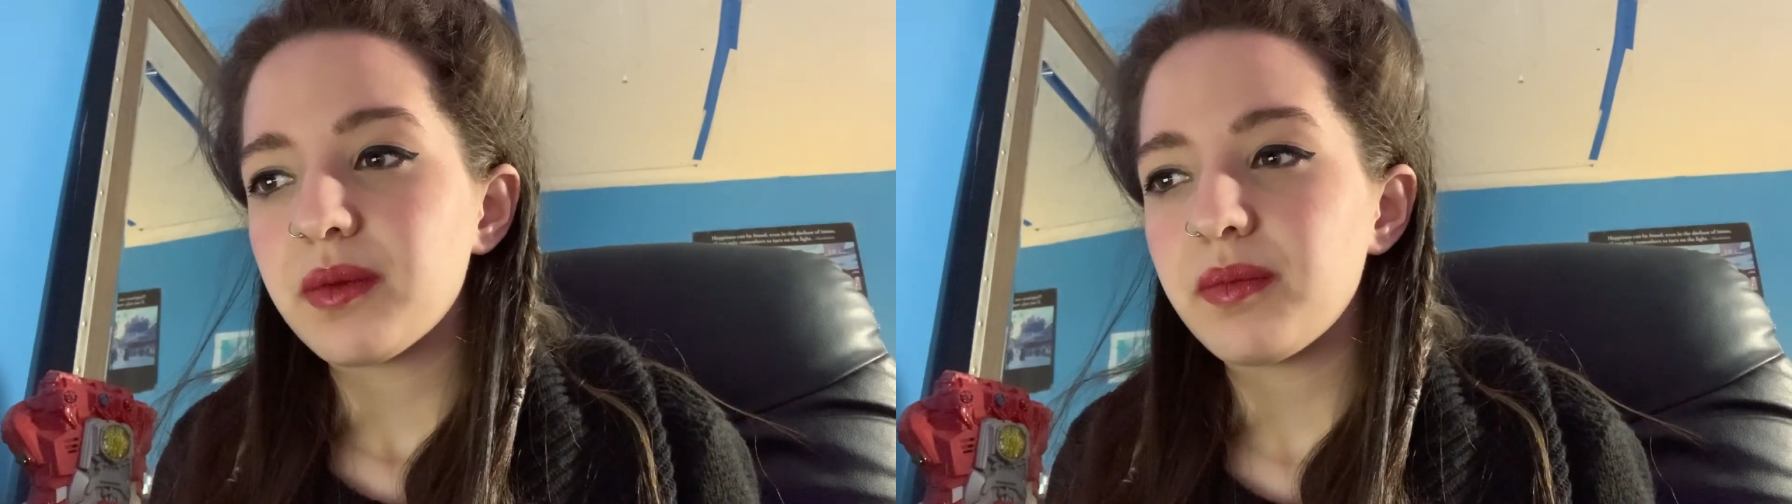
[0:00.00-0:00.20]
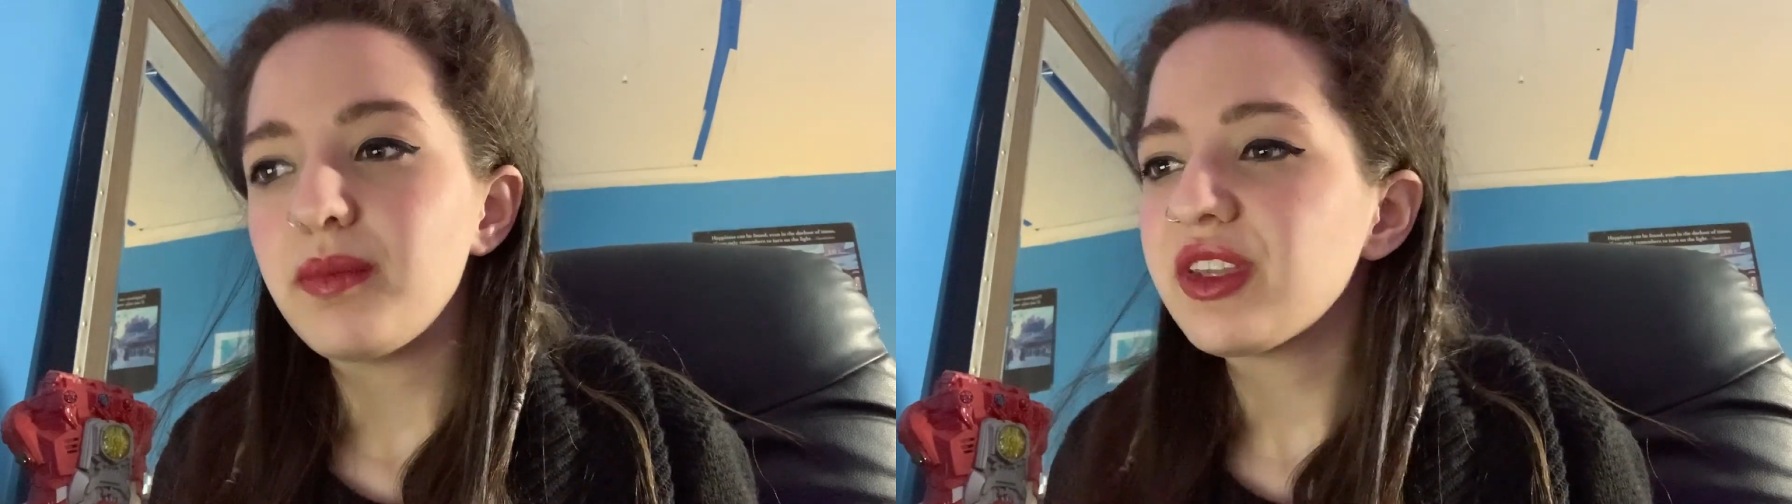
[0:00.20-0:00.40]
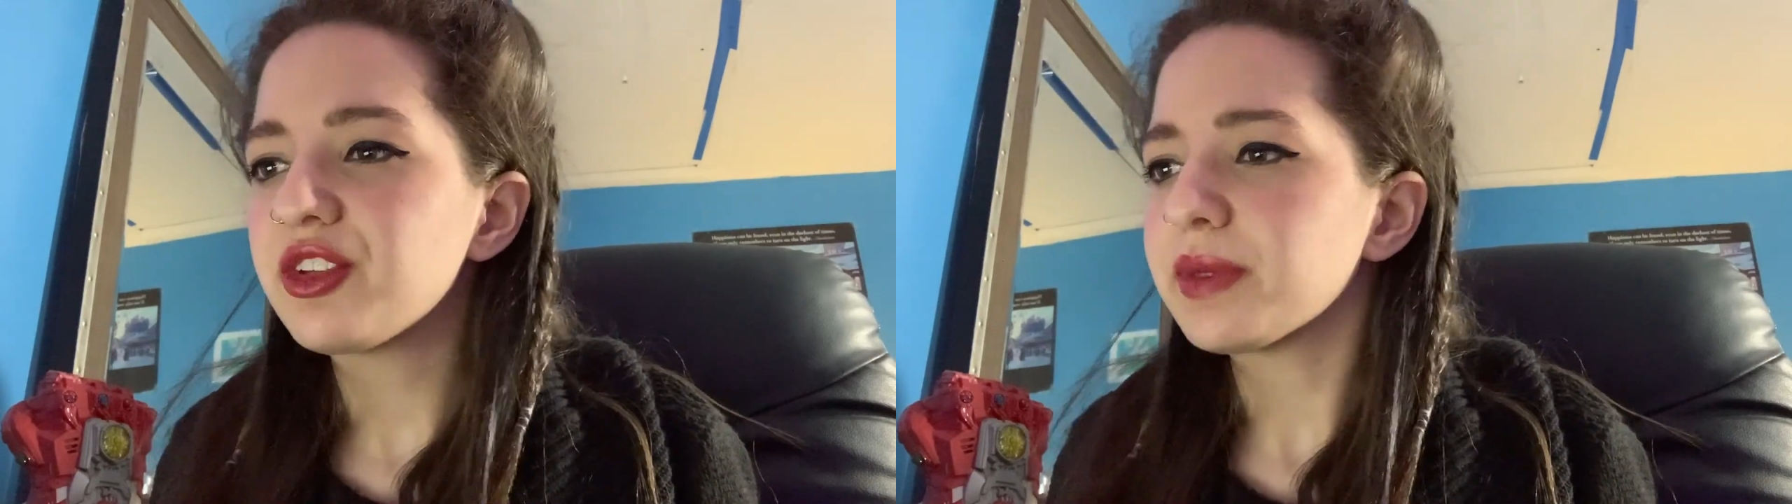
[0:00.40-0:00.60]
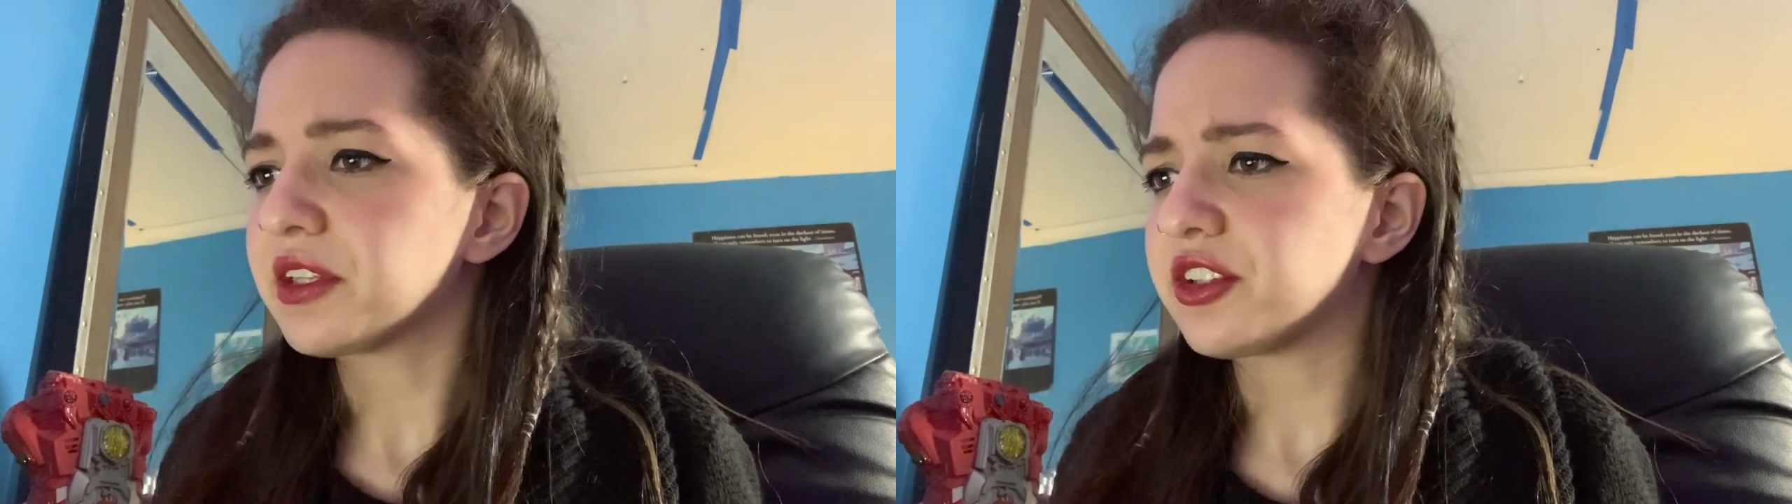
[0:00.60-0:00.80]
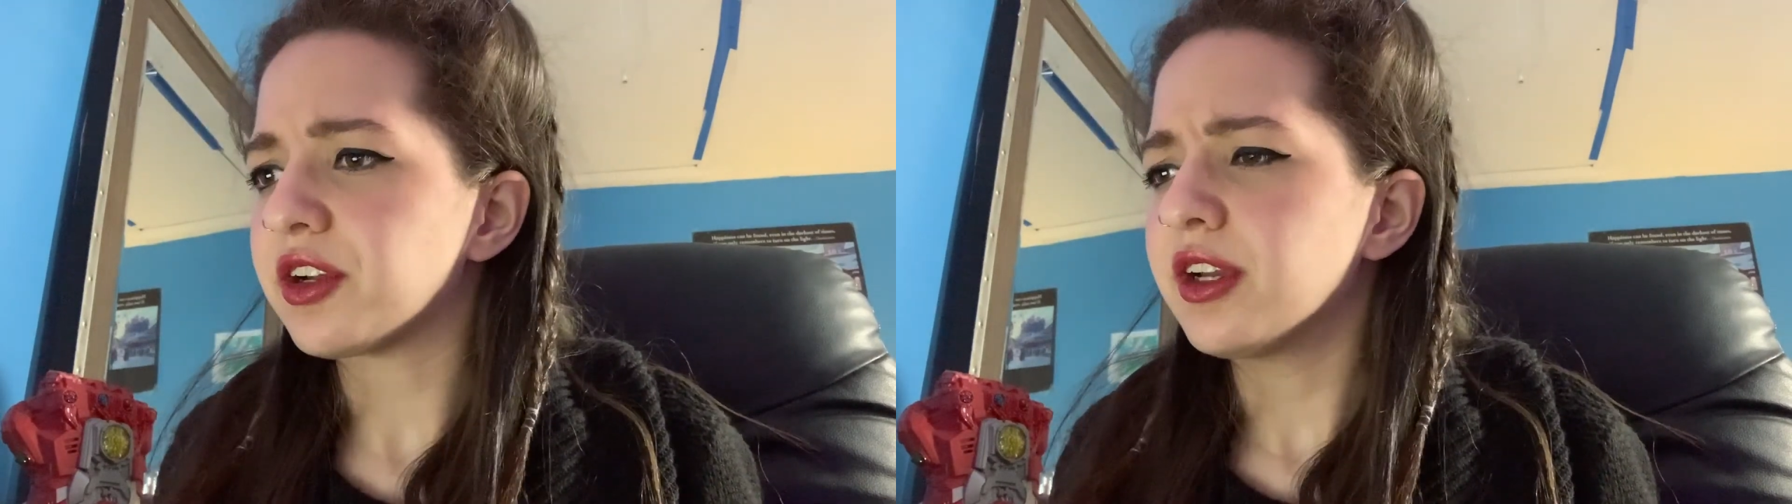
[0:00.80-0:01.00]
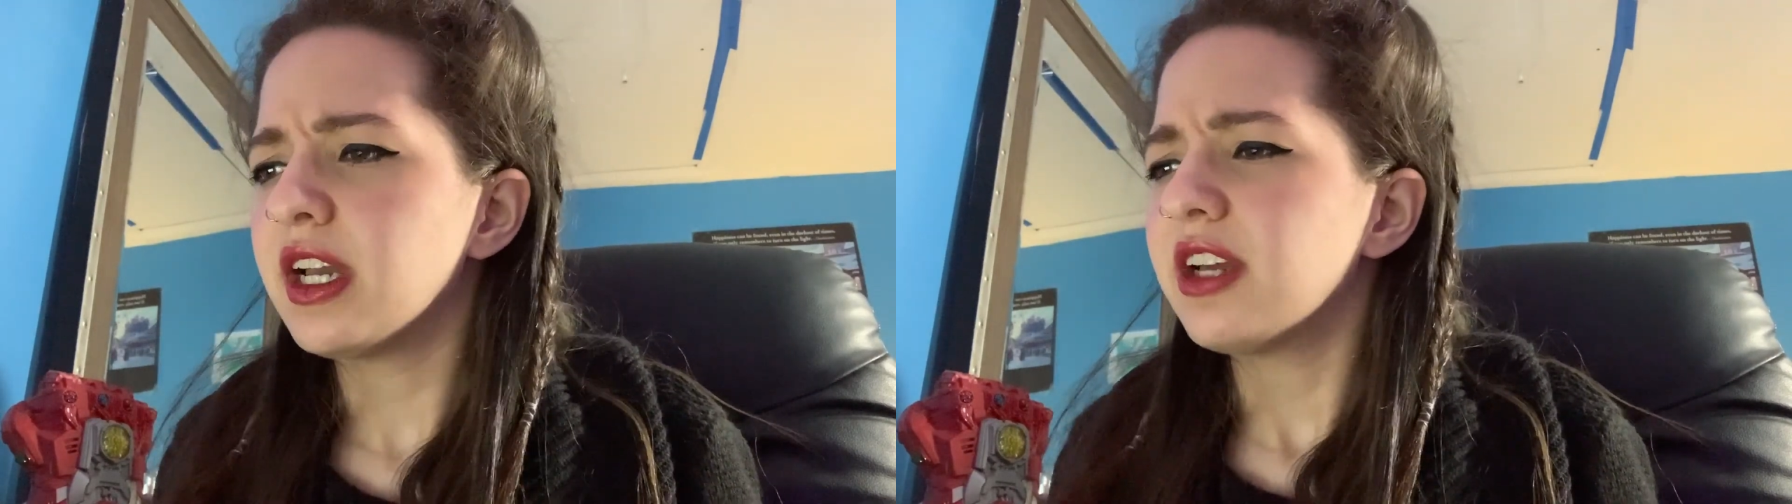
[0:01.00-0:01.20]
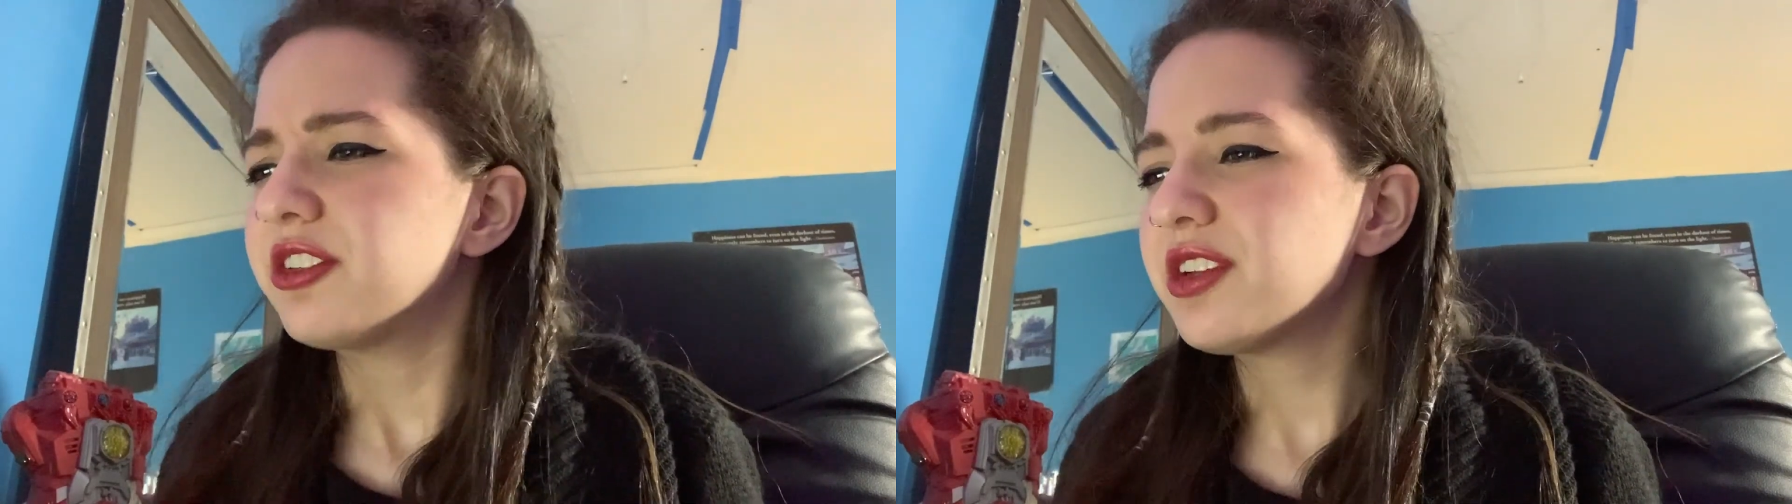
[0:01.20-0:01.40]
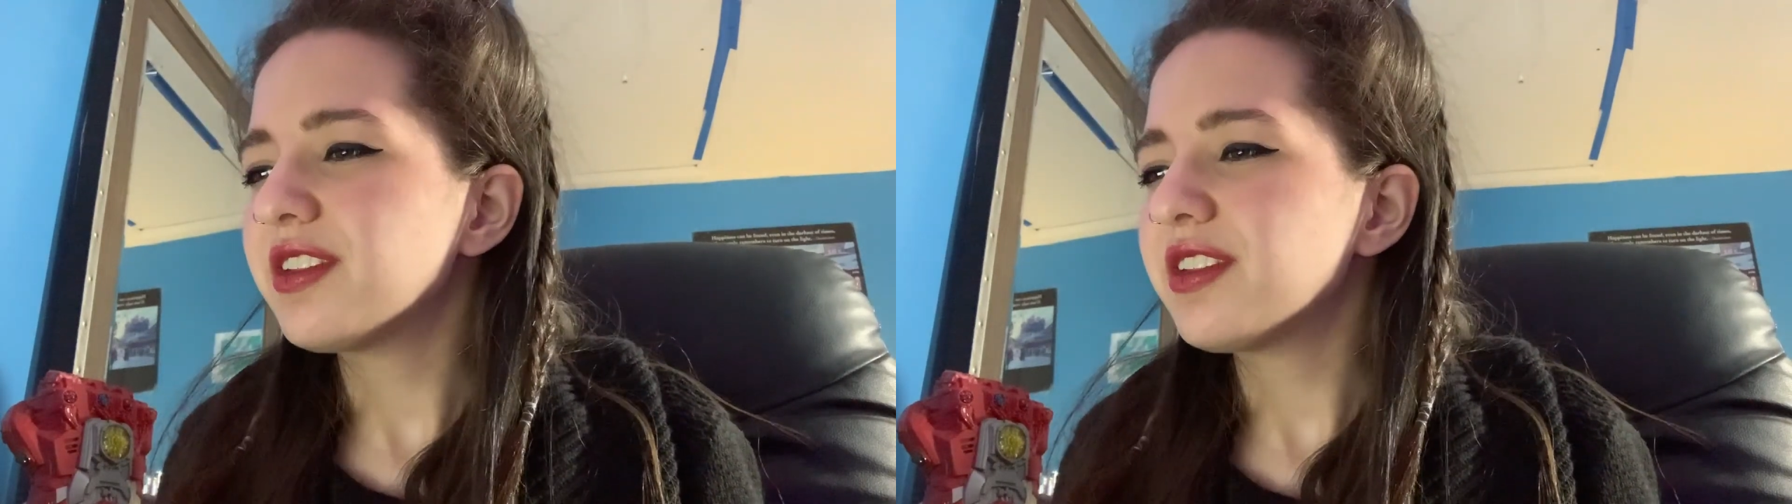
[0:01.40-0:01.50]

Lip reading: Mr. Minister, do you